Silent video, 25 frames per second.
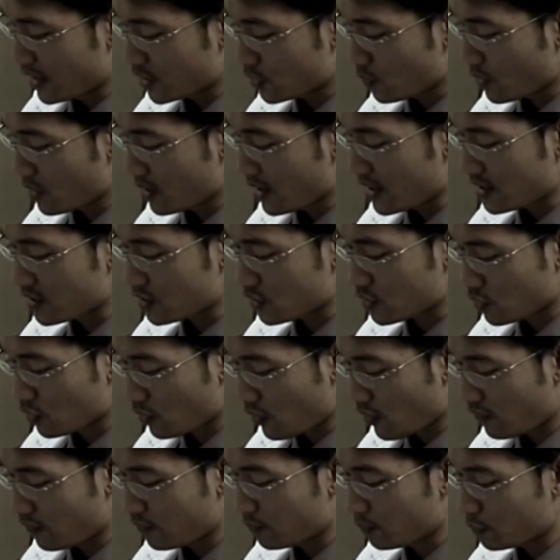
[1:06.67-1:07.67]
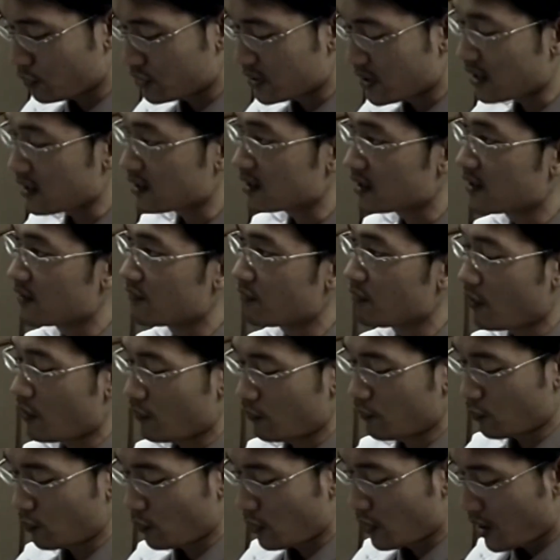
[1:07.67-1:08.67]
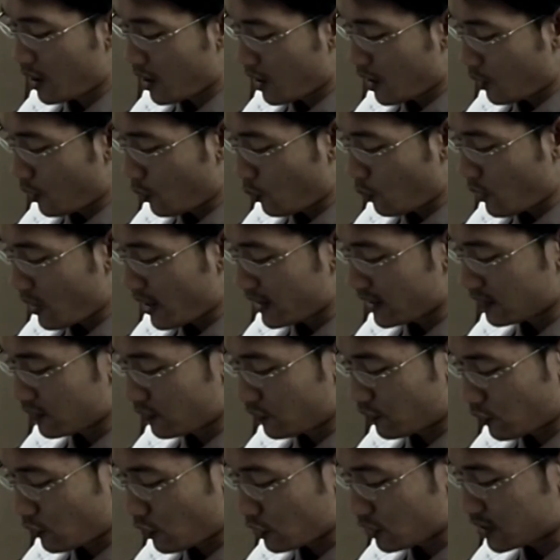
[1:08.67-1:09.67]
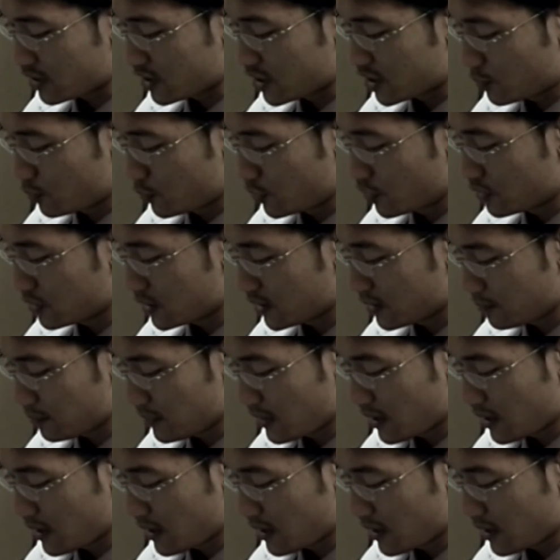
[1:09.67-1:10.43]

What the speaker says: well as cough productive of white froth disputum,